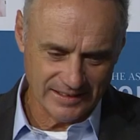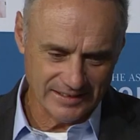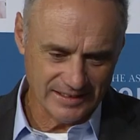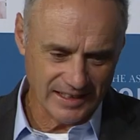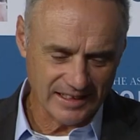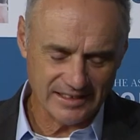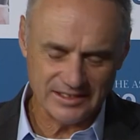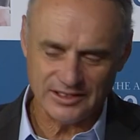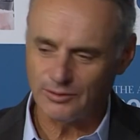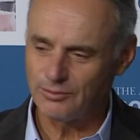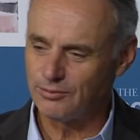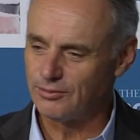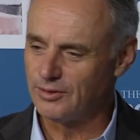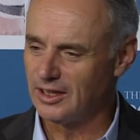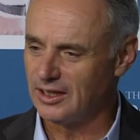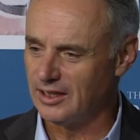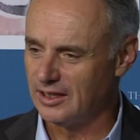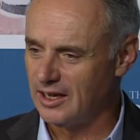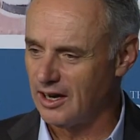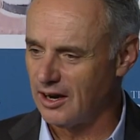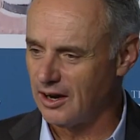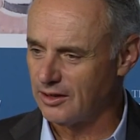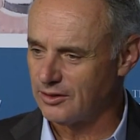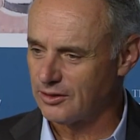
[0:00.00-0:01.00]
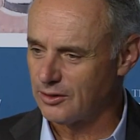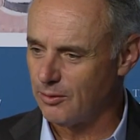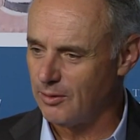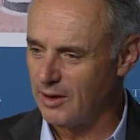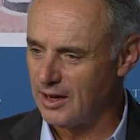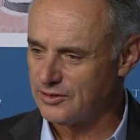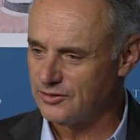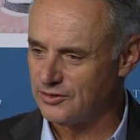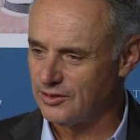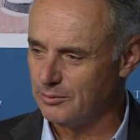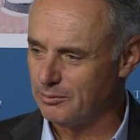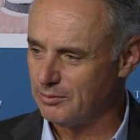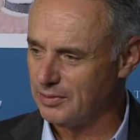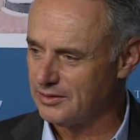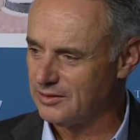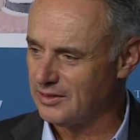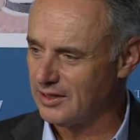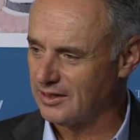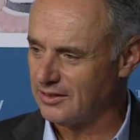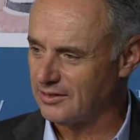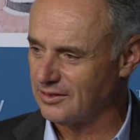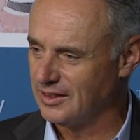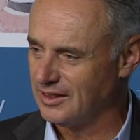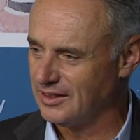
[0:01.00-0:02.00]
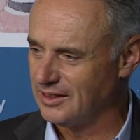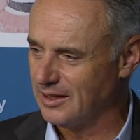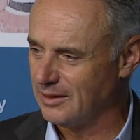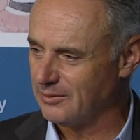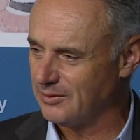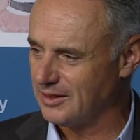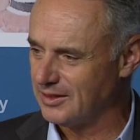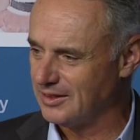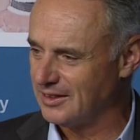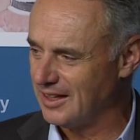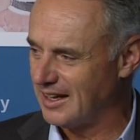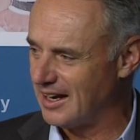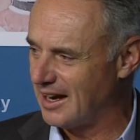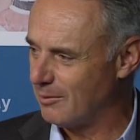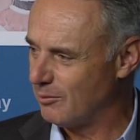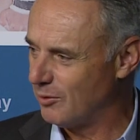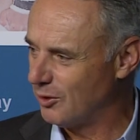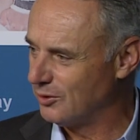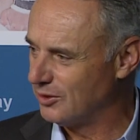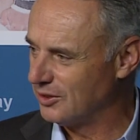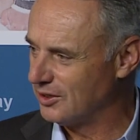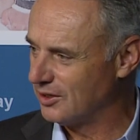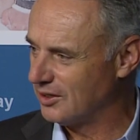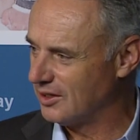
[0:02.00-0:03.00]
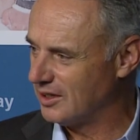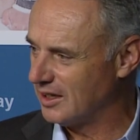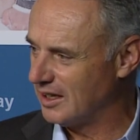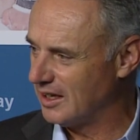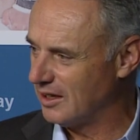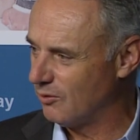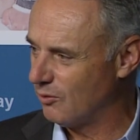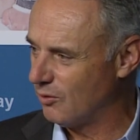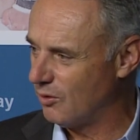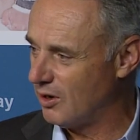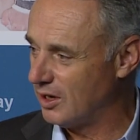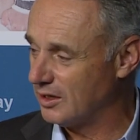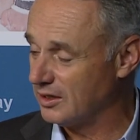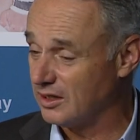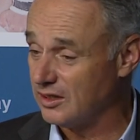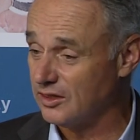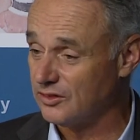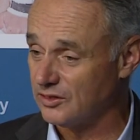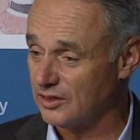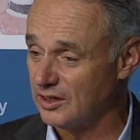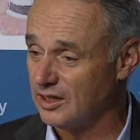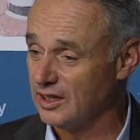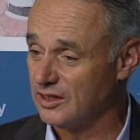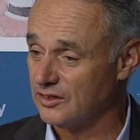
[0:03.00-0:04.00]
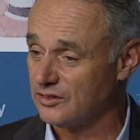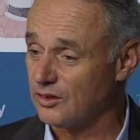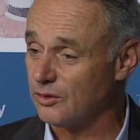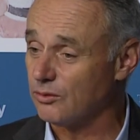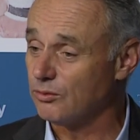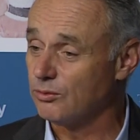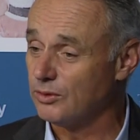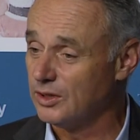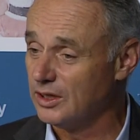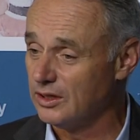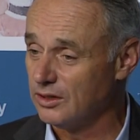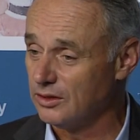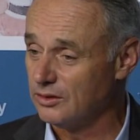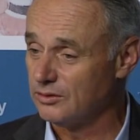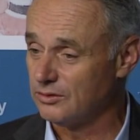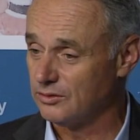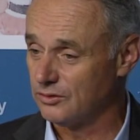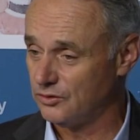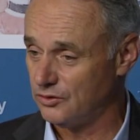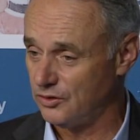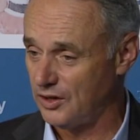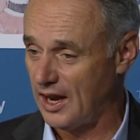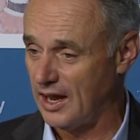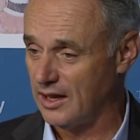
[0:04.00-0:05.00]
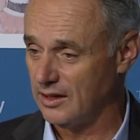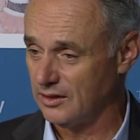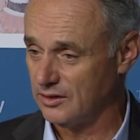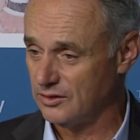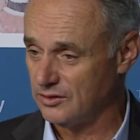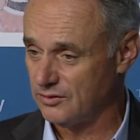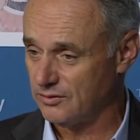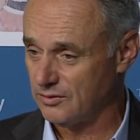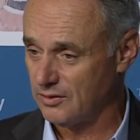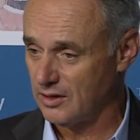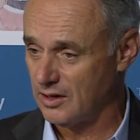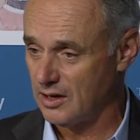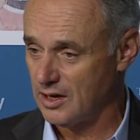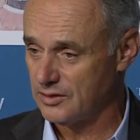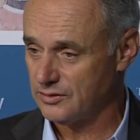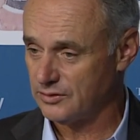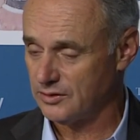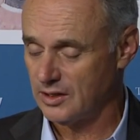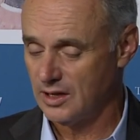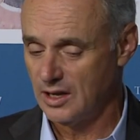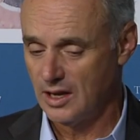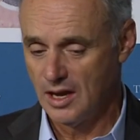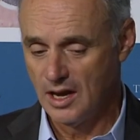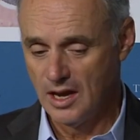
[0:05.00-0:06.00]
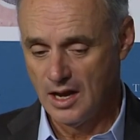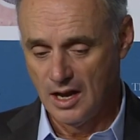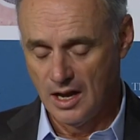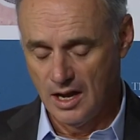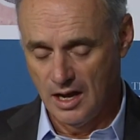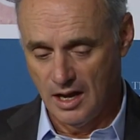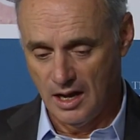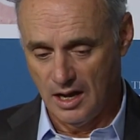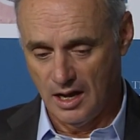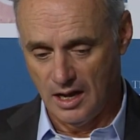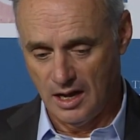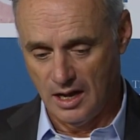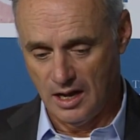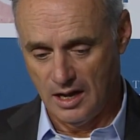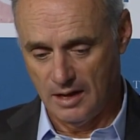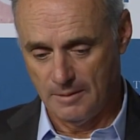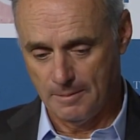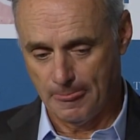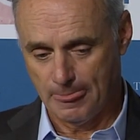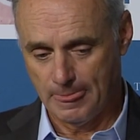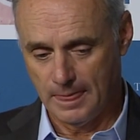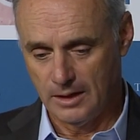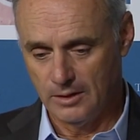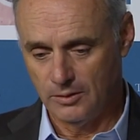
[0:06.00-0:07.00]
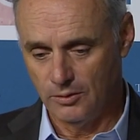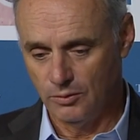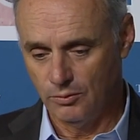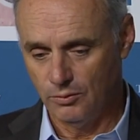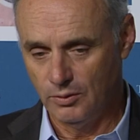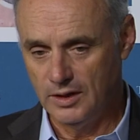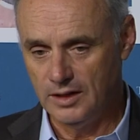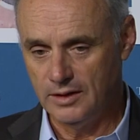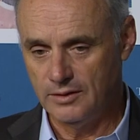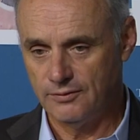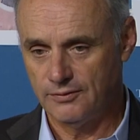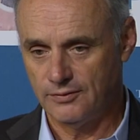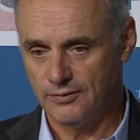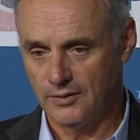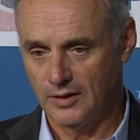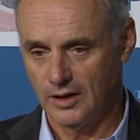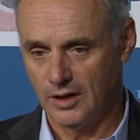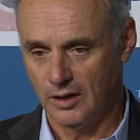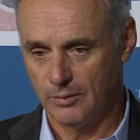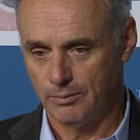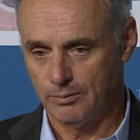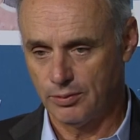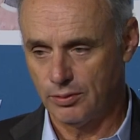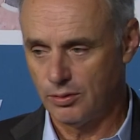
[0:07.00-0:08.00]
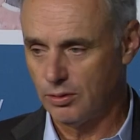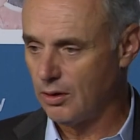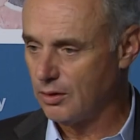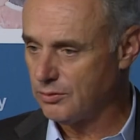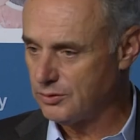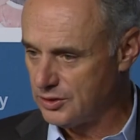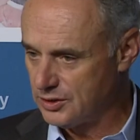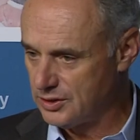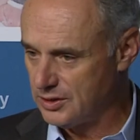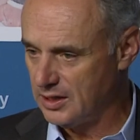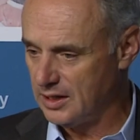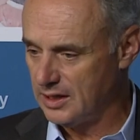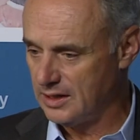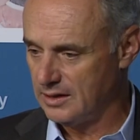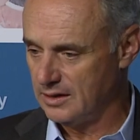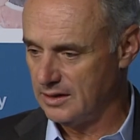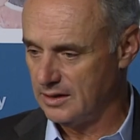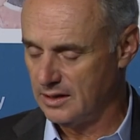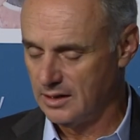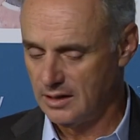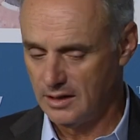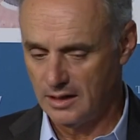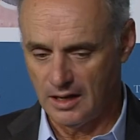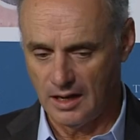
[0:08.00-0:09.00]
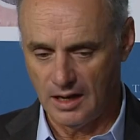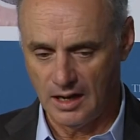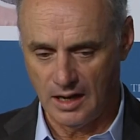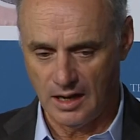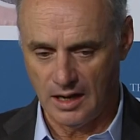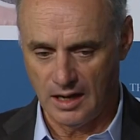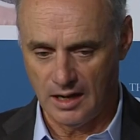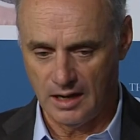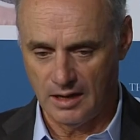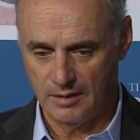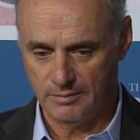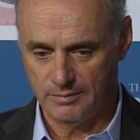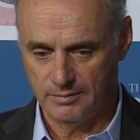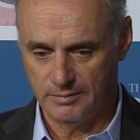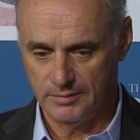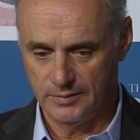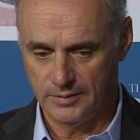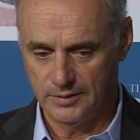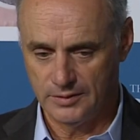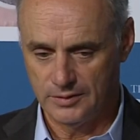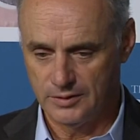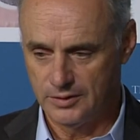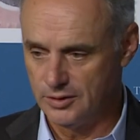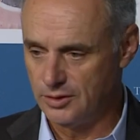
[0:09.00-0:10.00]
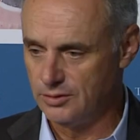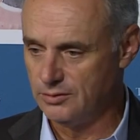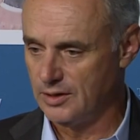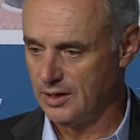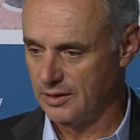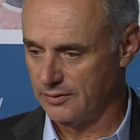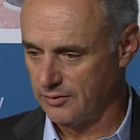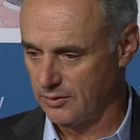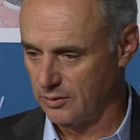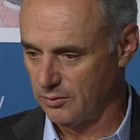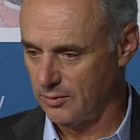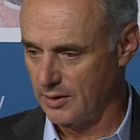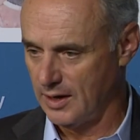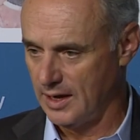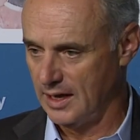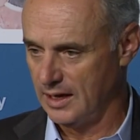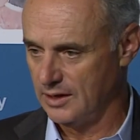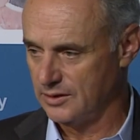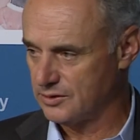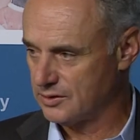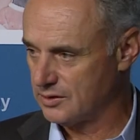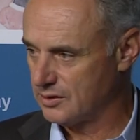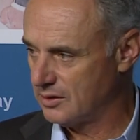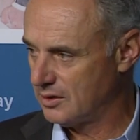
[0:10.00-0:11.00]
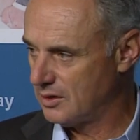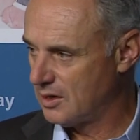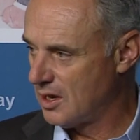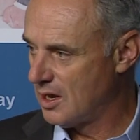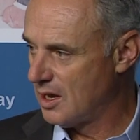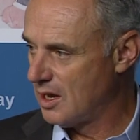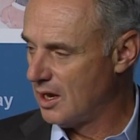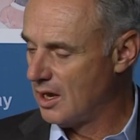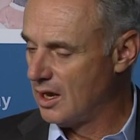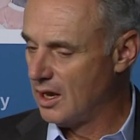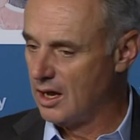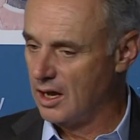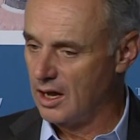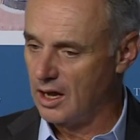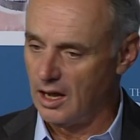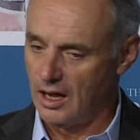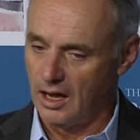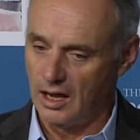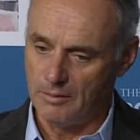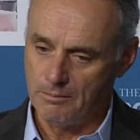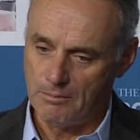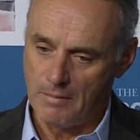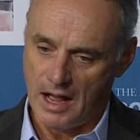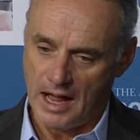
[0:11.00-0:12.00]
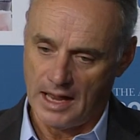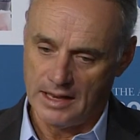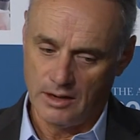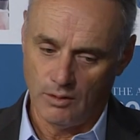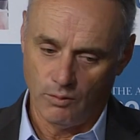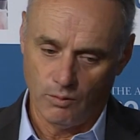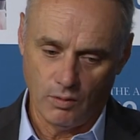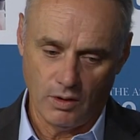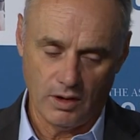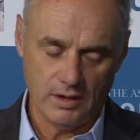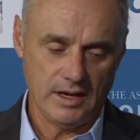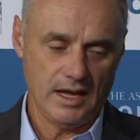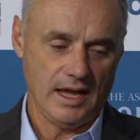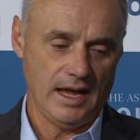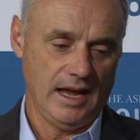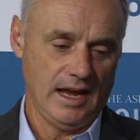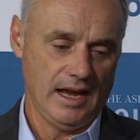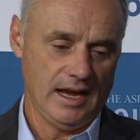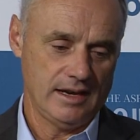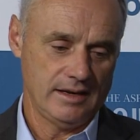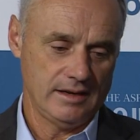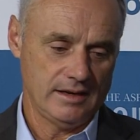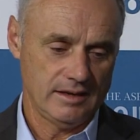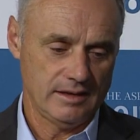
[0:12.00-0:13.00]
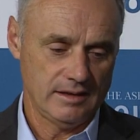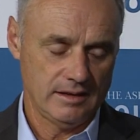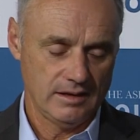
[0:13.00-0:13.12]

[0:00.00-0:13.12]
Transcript: that's a really hard question, particularly given that I'm only going to get one because it is a real challenge for us. Um, we've approached it um, two different ways. Um, on the one hand,